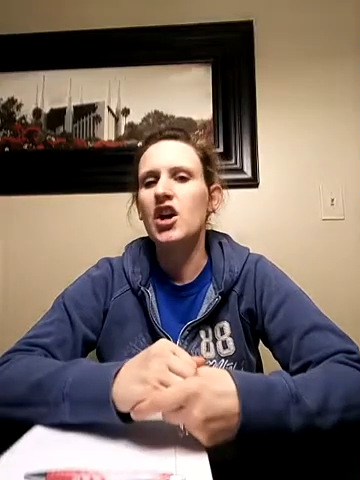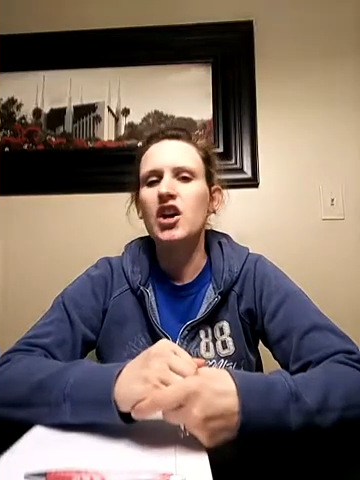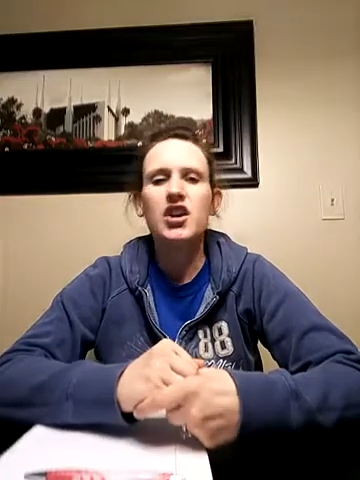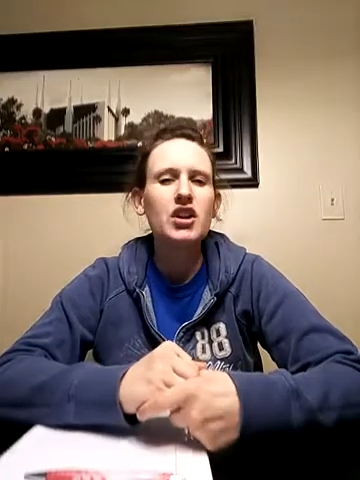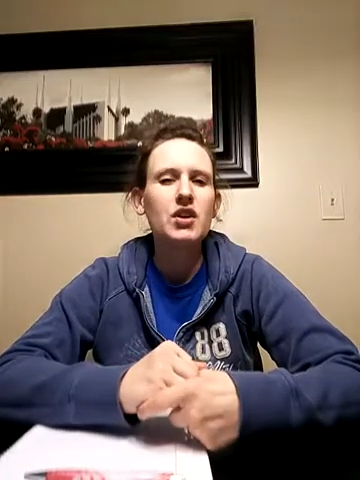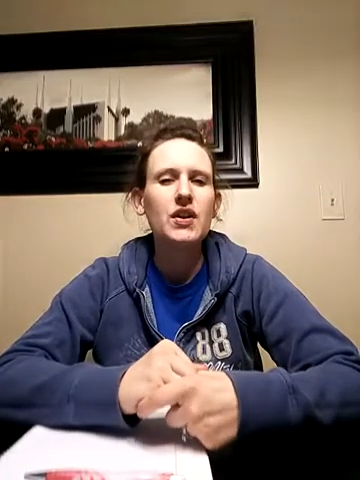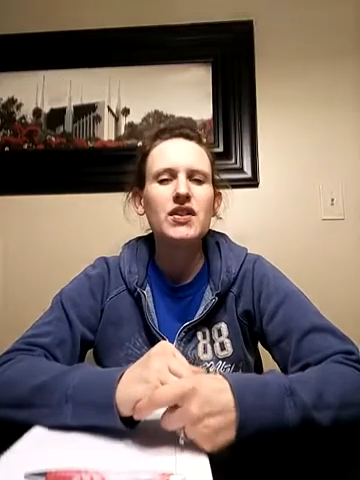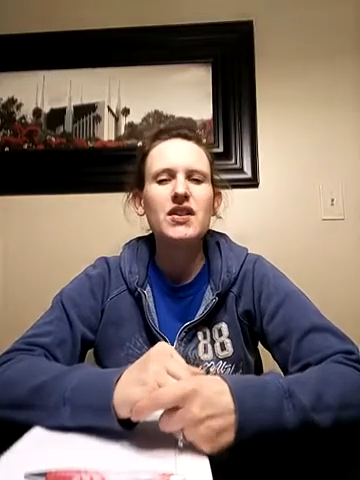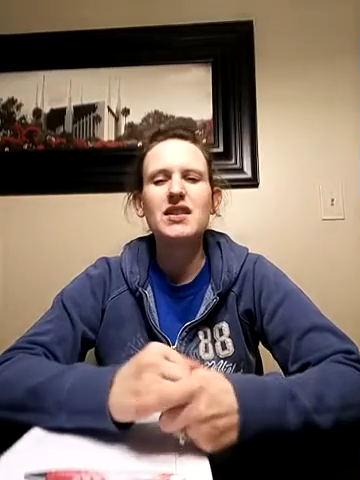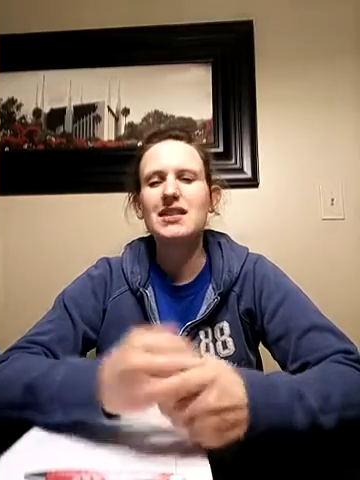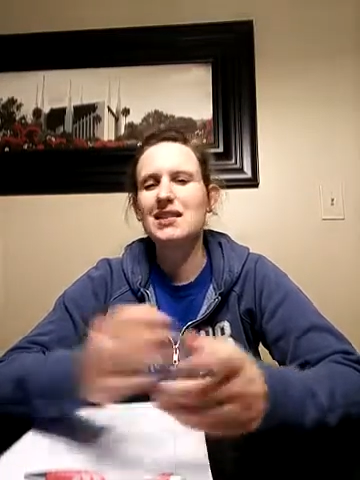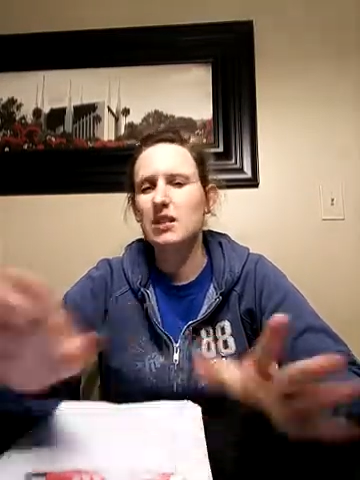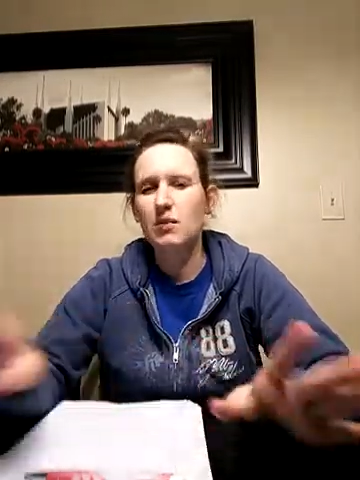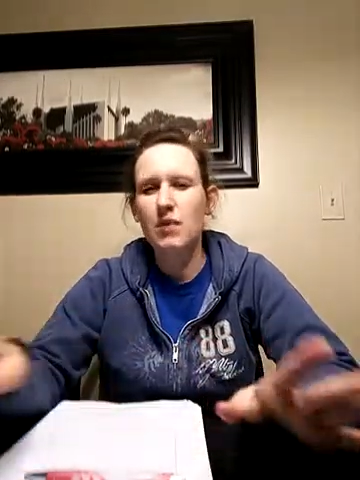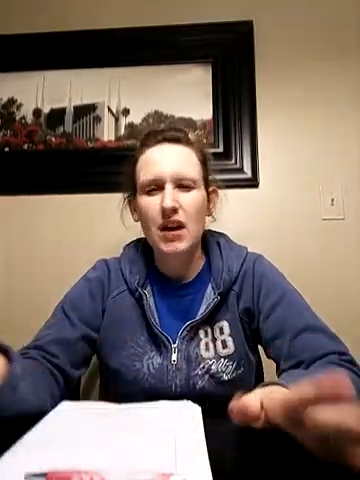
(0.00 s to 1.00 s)
you know what, this
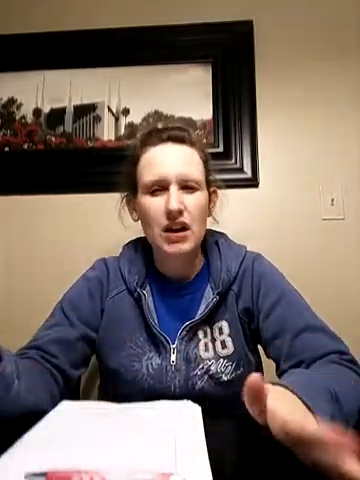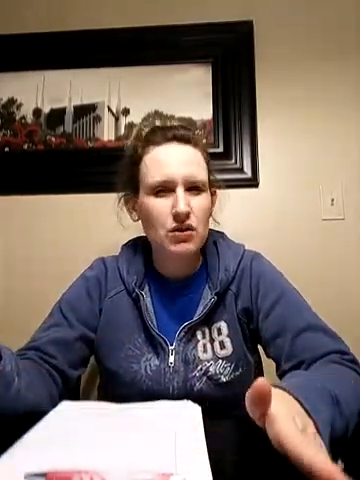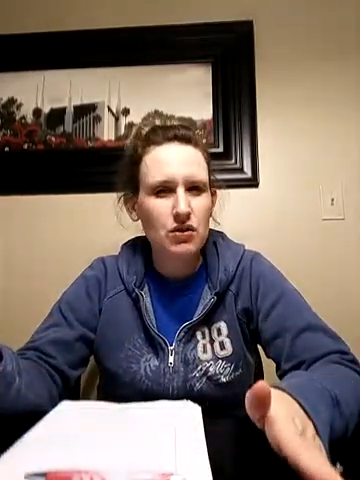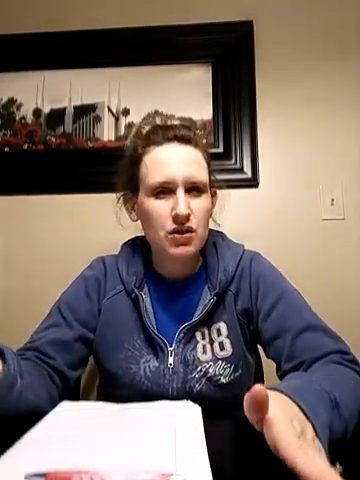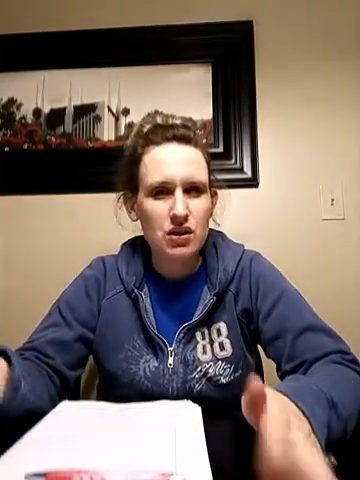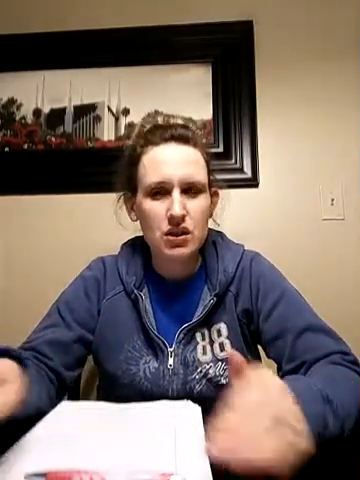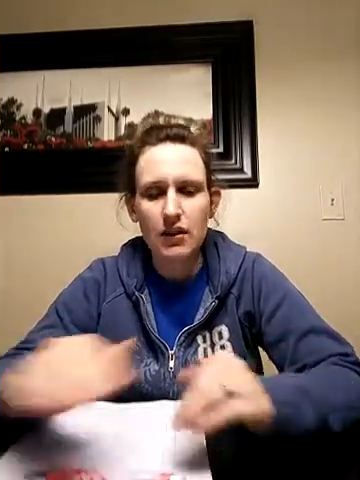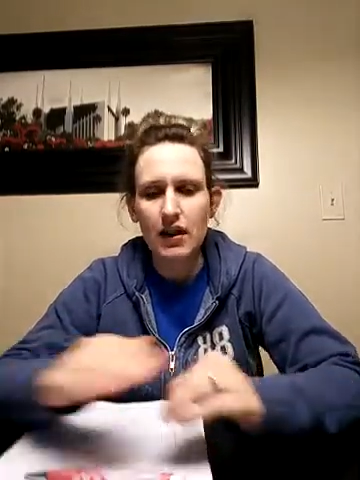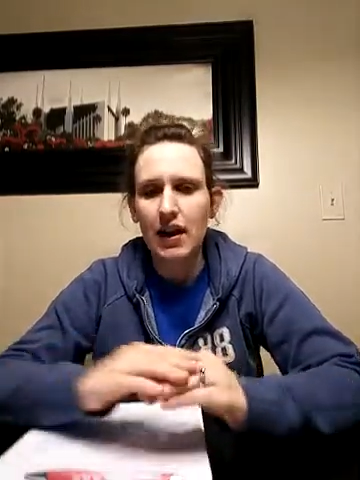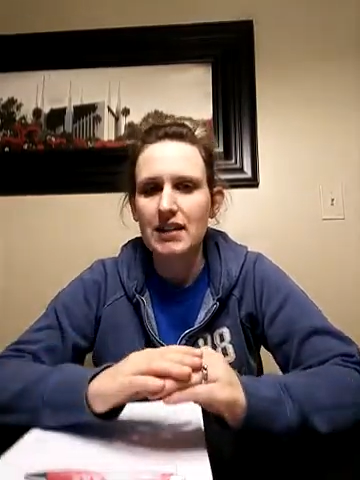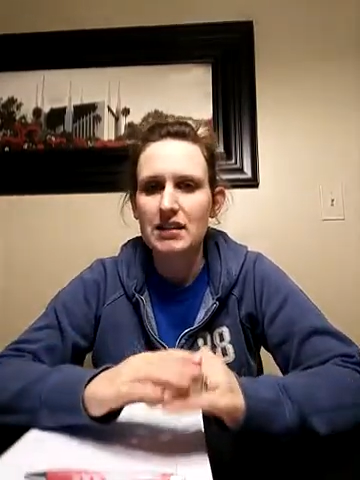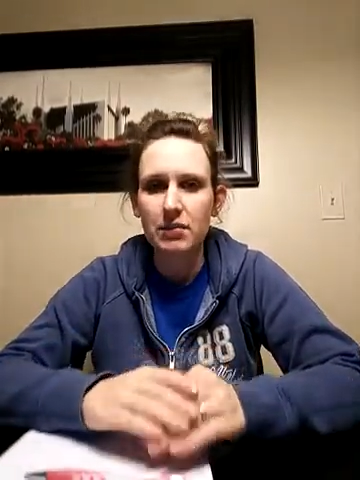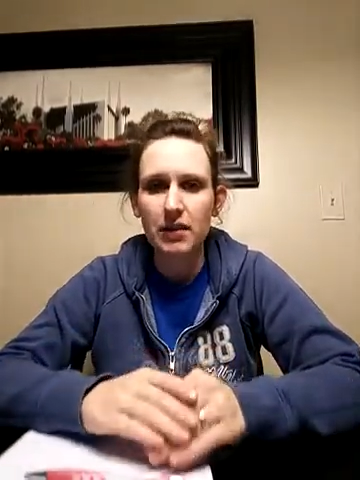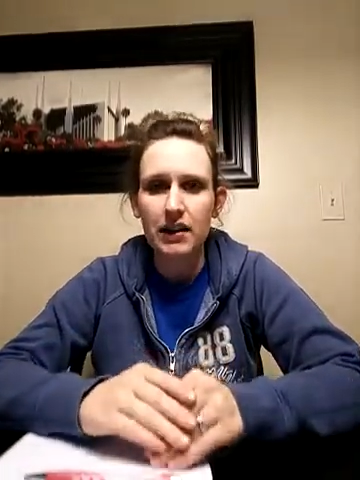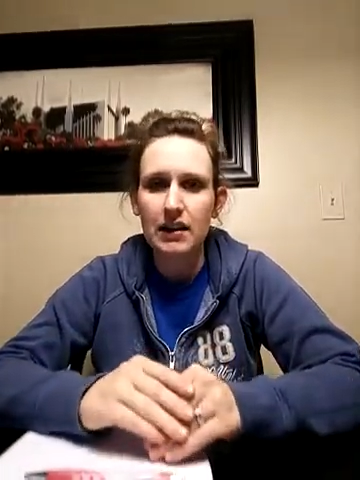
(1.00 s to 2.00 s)
is the way you should do it as
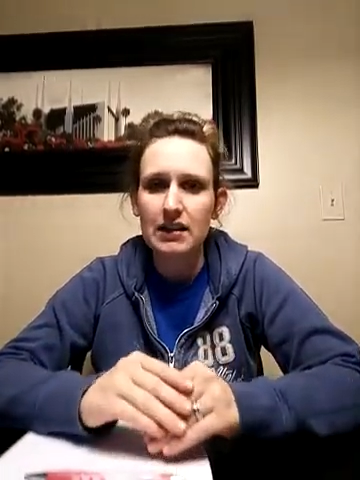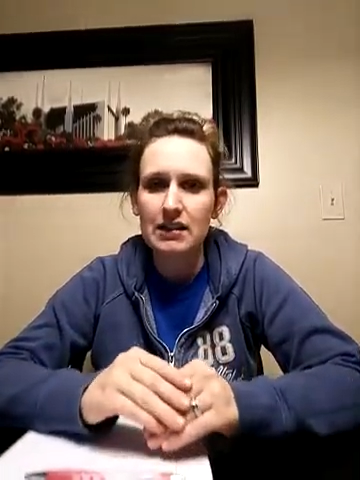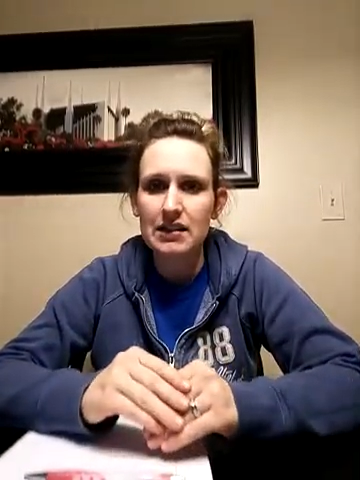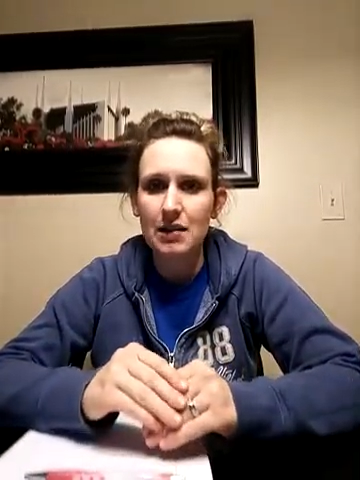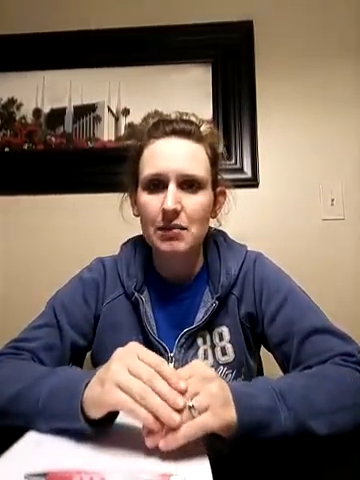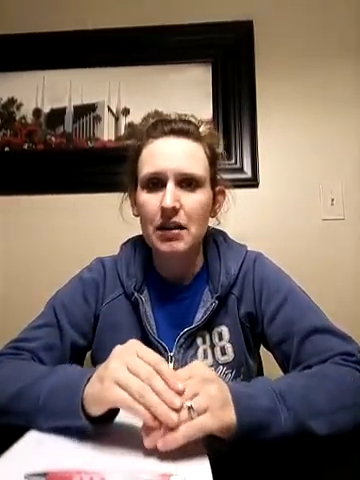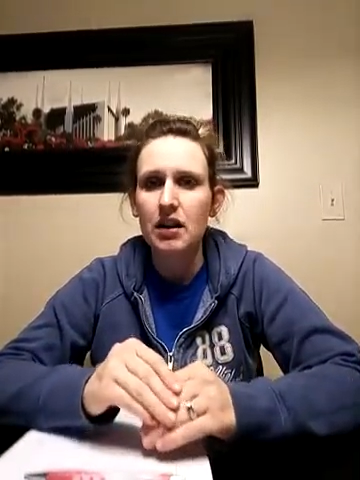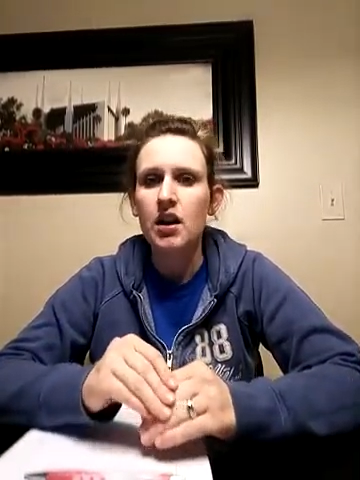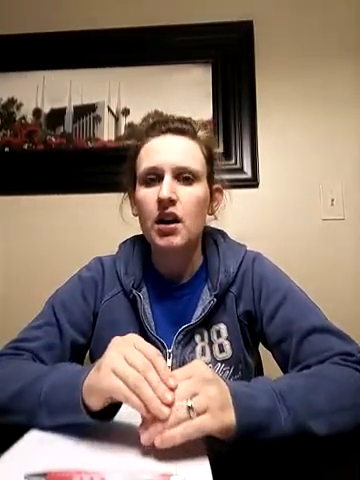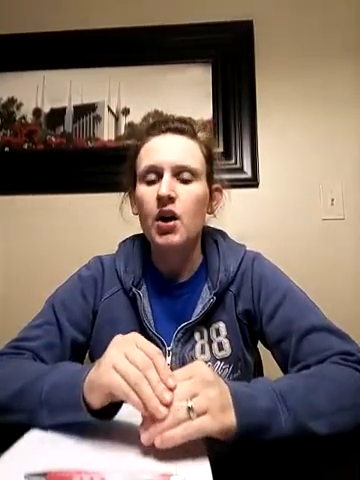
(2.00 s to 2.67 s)
a blanket statement.